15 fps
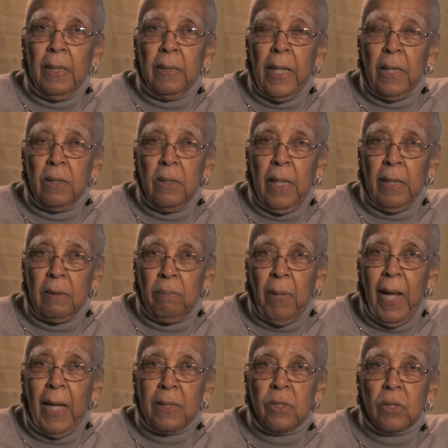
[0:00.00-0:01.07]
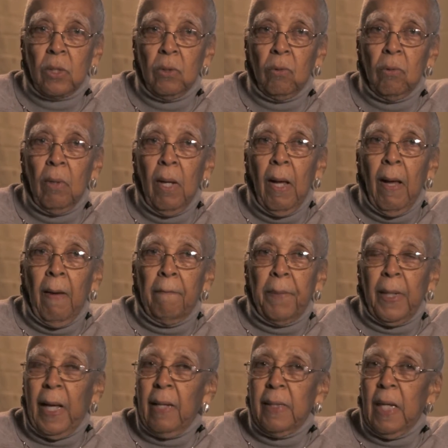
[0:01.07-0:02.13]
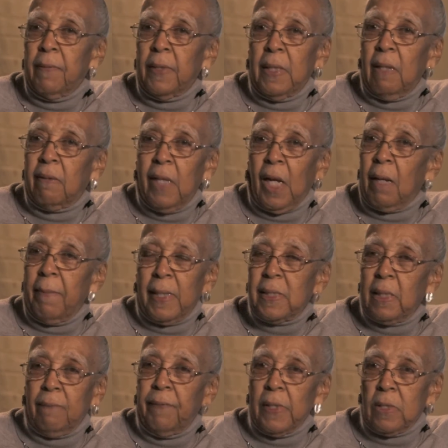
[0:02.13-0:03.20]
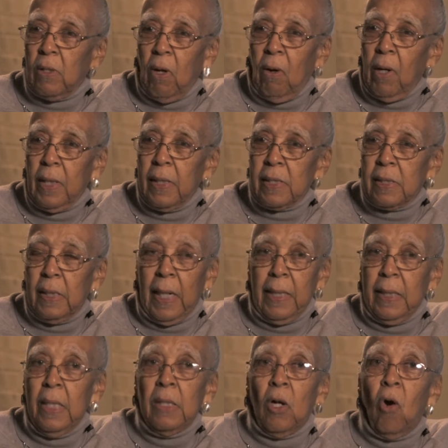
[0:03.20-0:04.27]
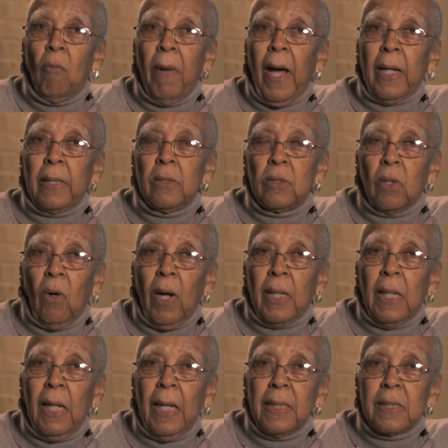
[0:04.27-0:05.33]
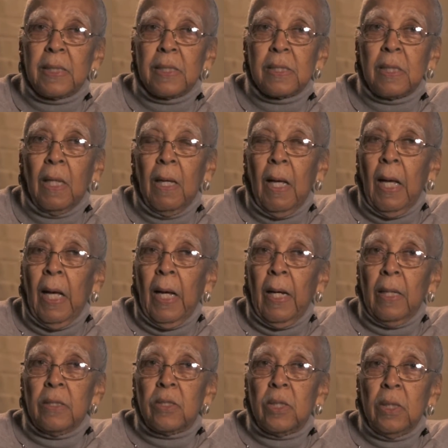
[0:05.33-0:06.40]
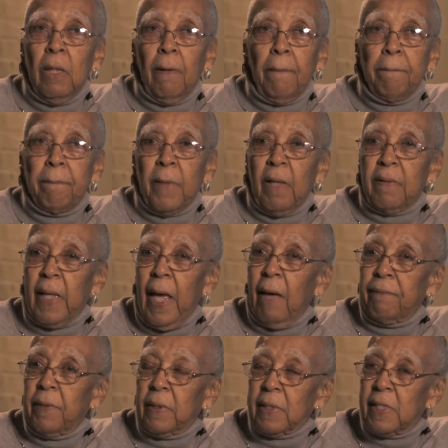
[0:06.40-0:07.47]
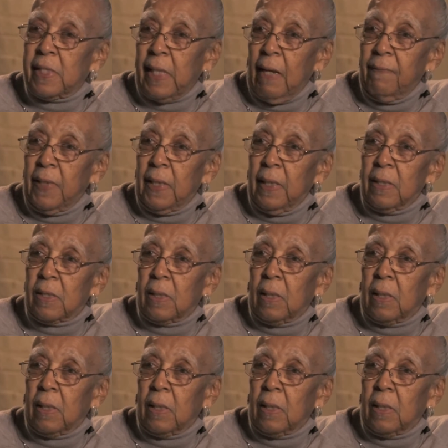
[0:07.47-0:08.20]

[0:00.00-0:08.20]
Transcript: at high school, but I never did think of myself as an artist. And I didn't go back into art classes until after the 70s,